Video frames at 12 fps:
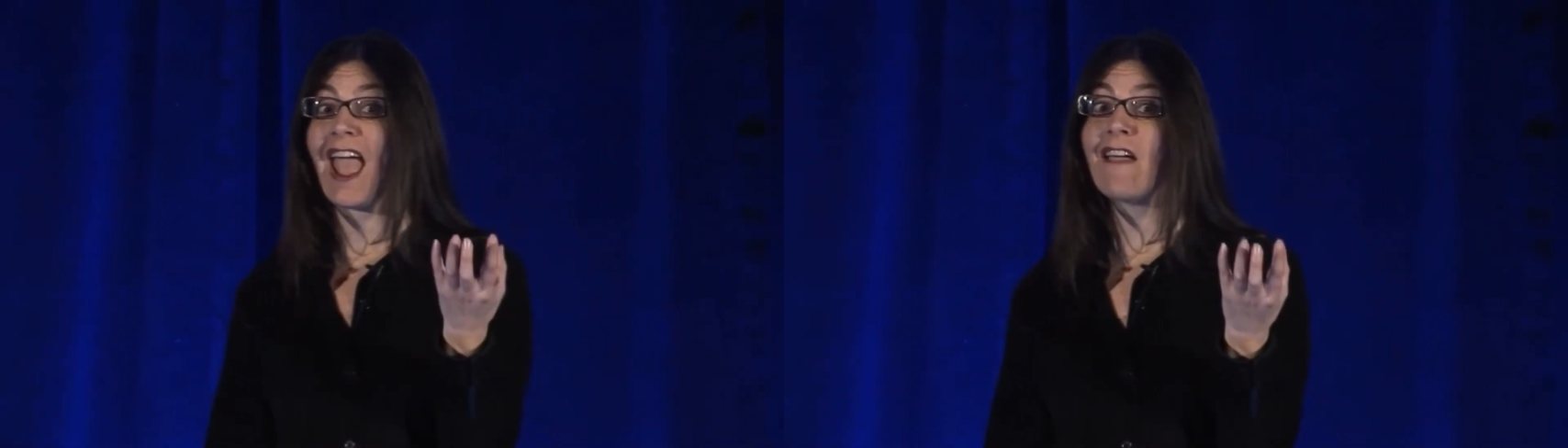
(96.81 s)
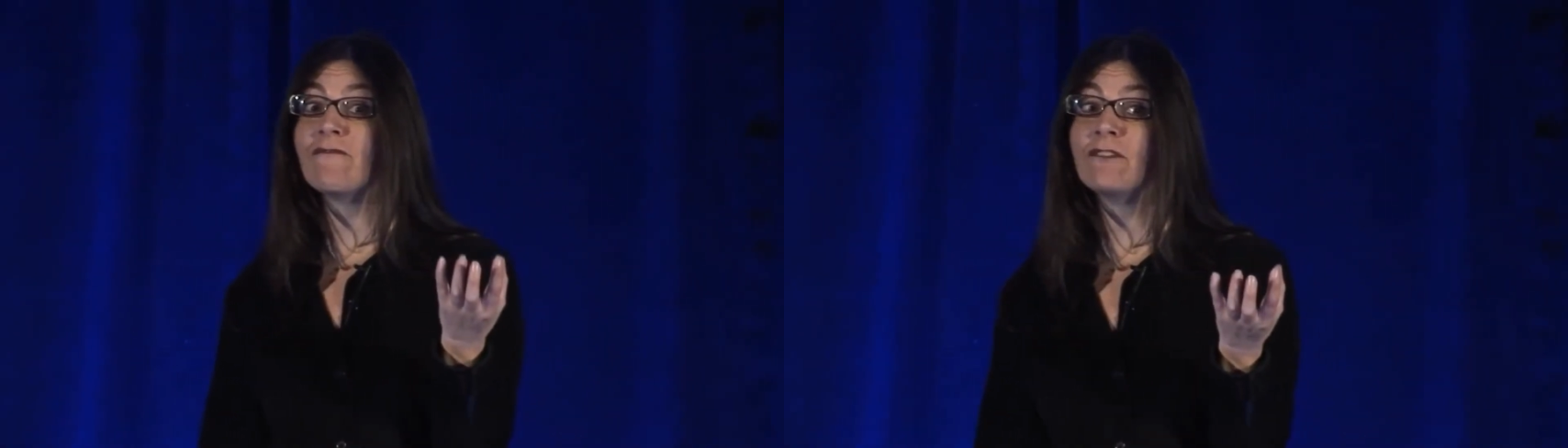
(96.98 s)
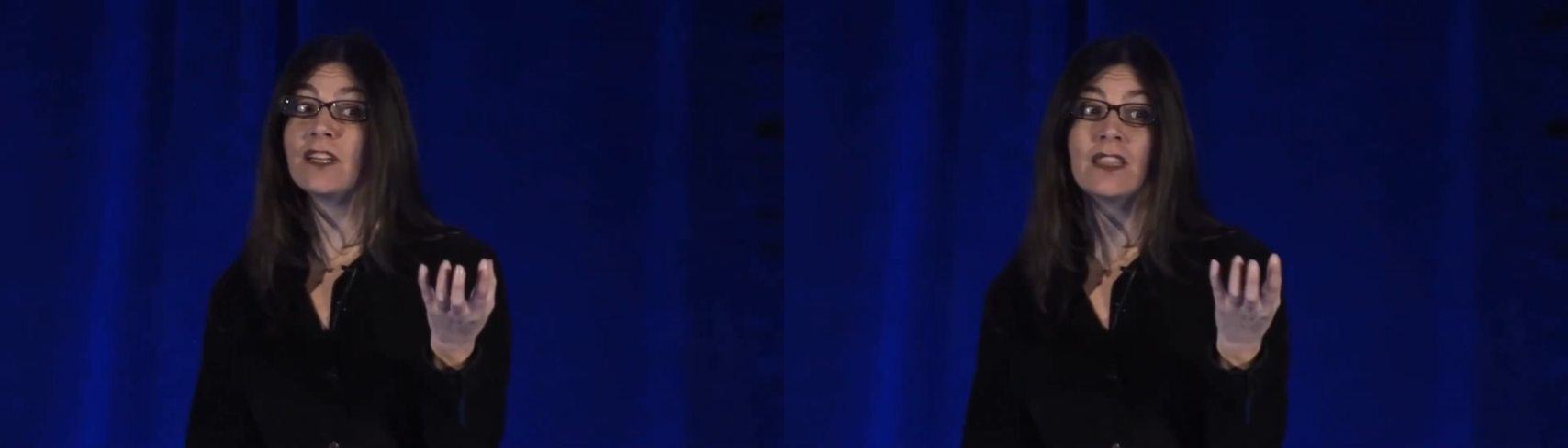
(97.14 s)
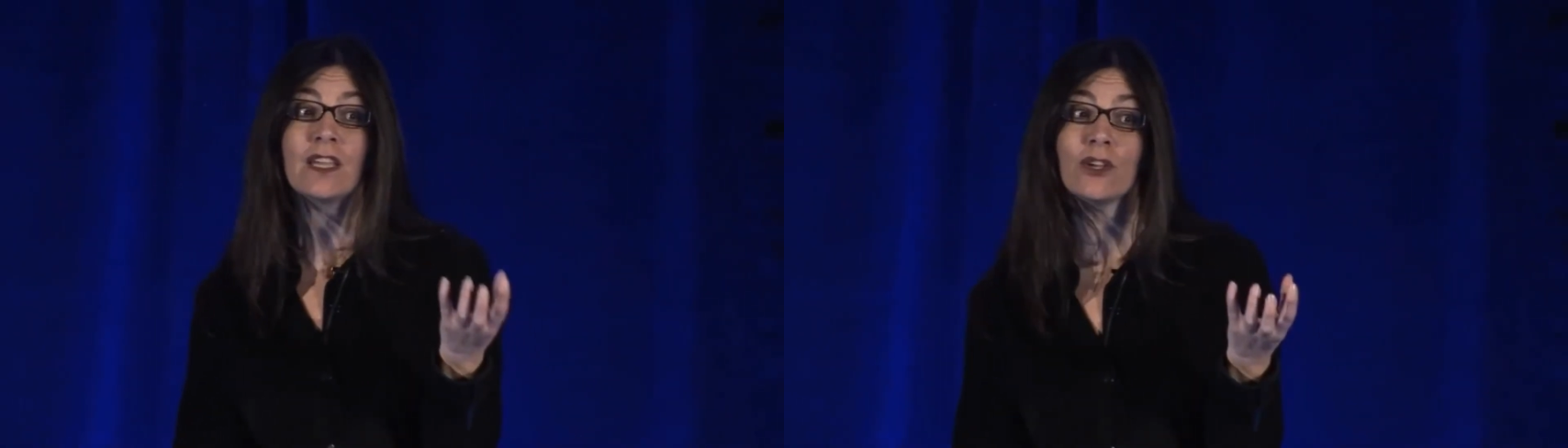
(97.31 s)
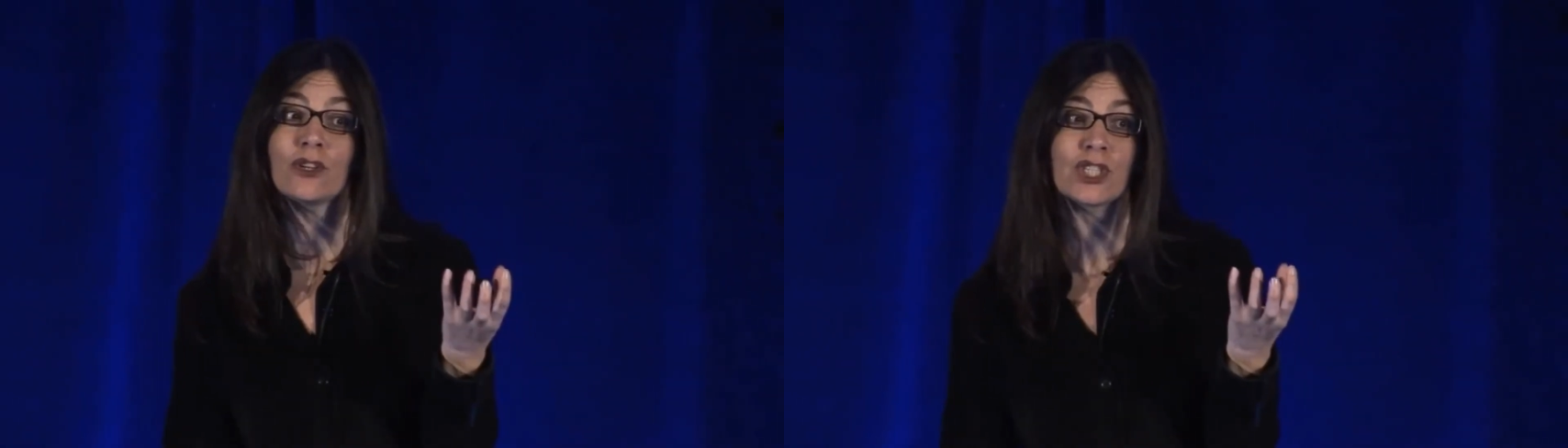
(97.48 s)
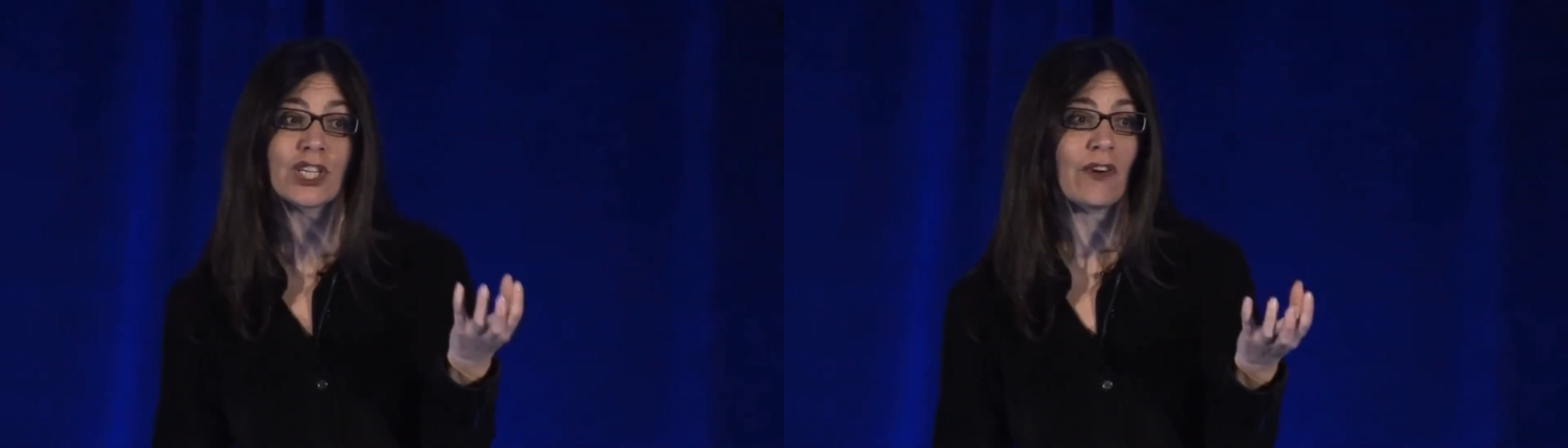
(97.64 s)
everything
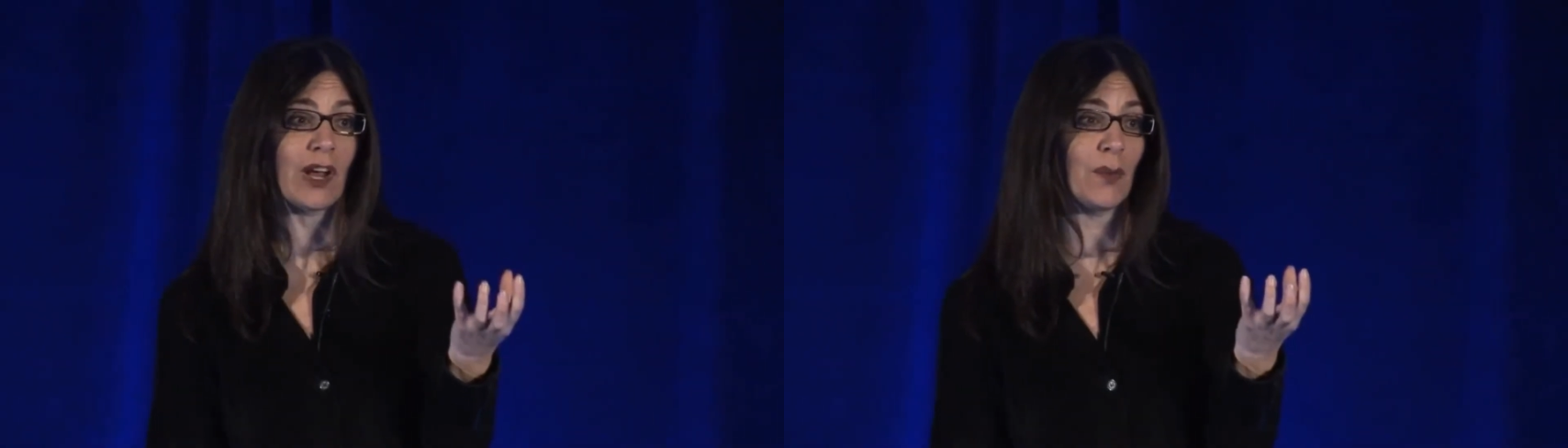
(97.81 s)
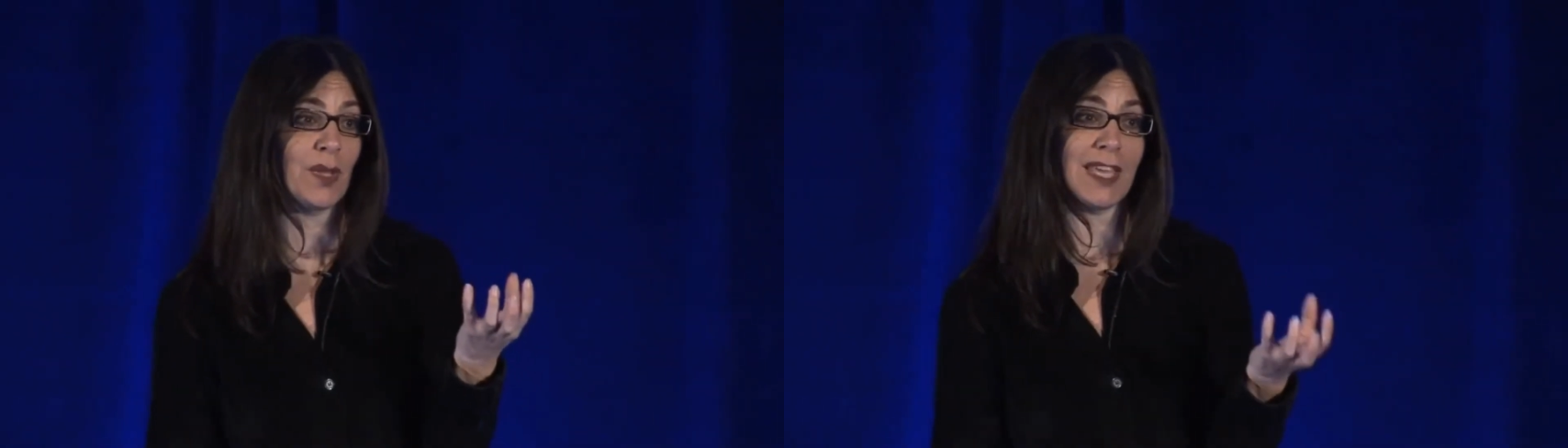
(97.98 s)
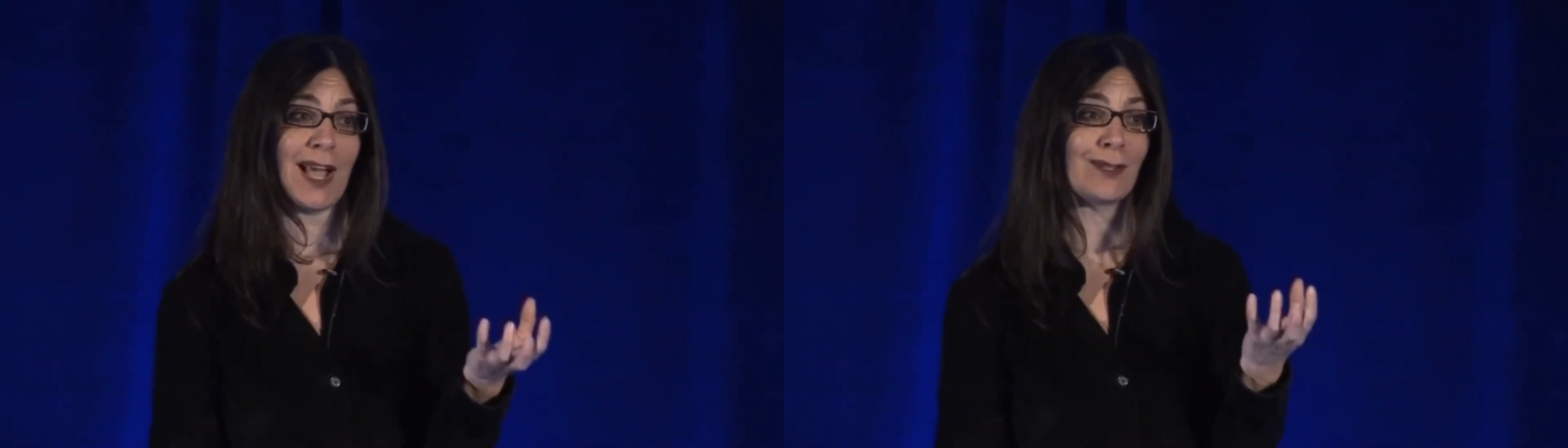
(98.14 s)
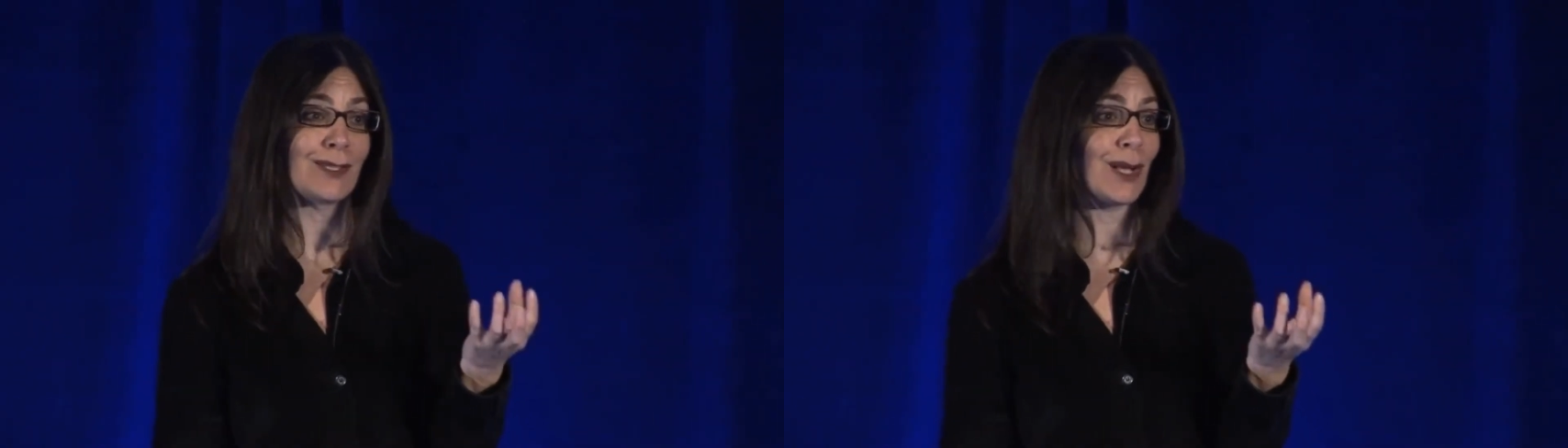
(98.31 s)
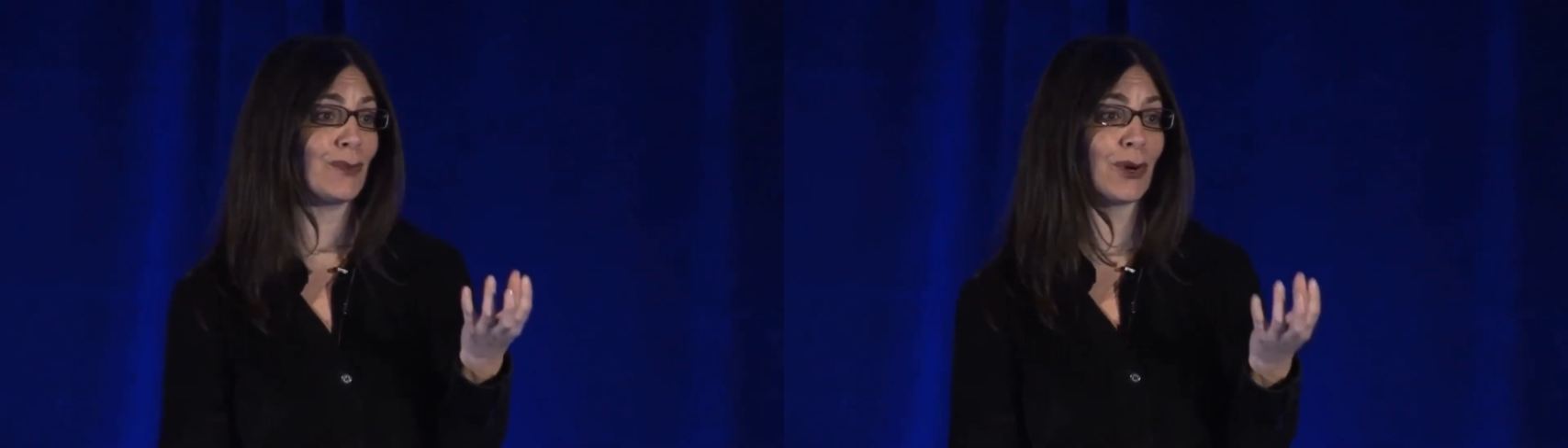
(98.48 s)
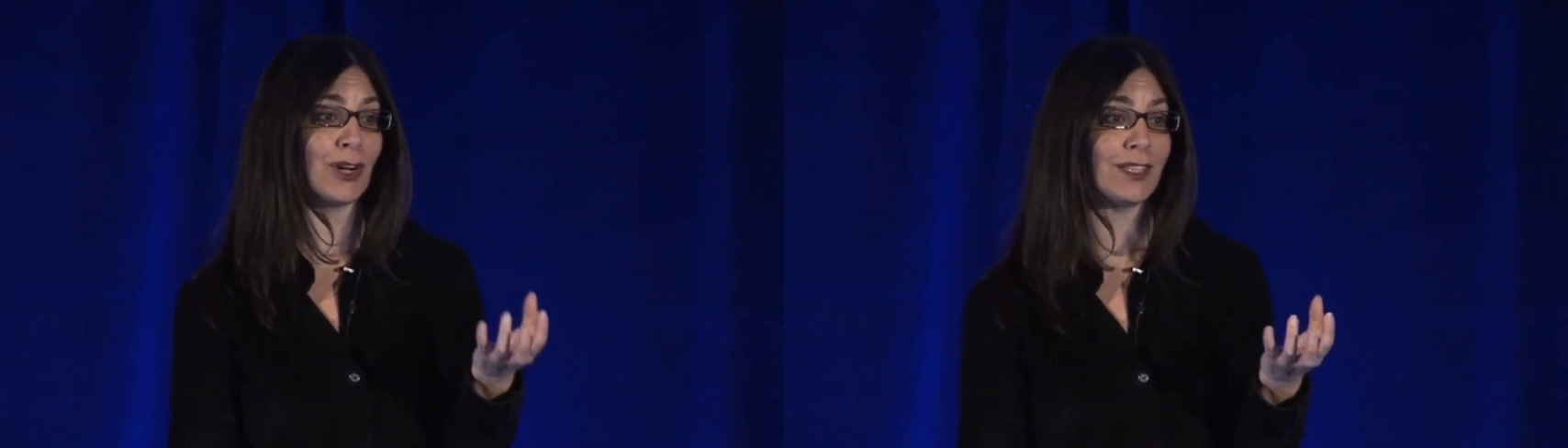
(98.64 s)
you're sharing with the
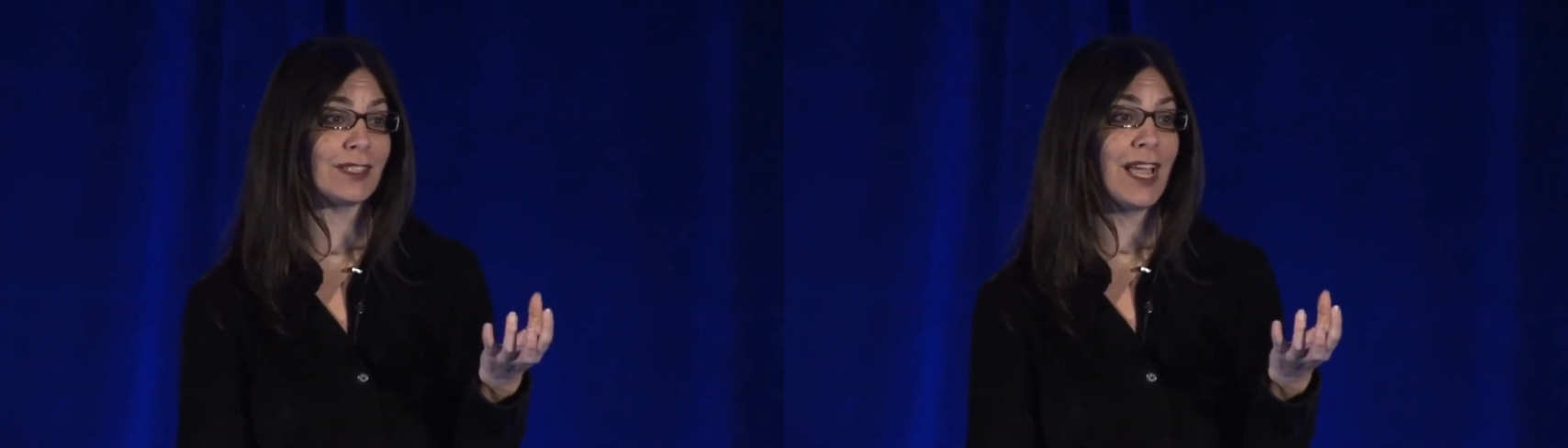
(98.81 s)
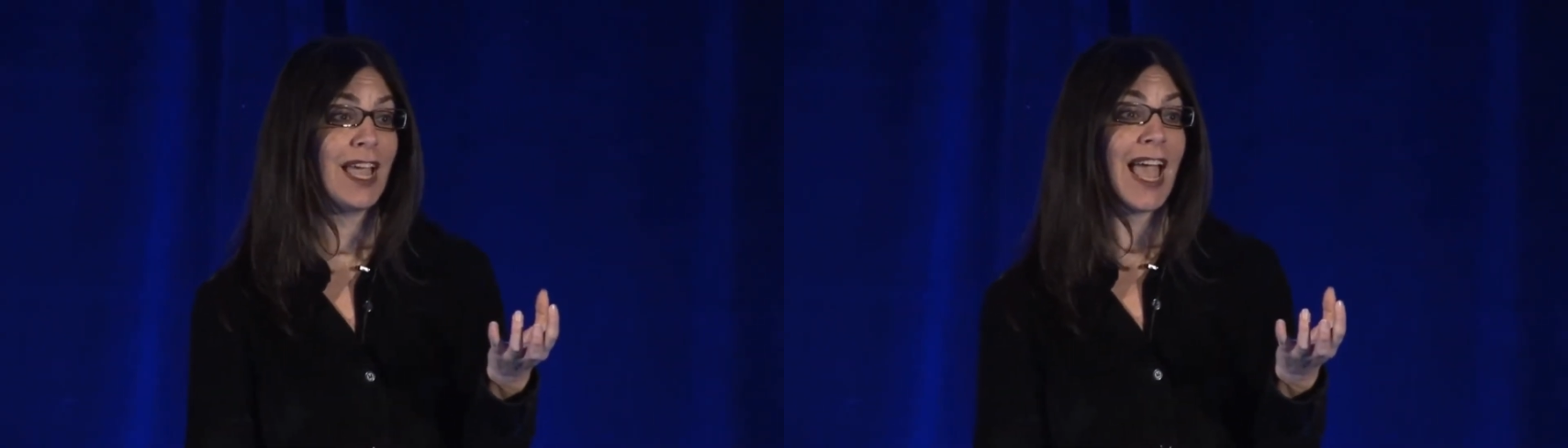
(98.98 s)
outside world.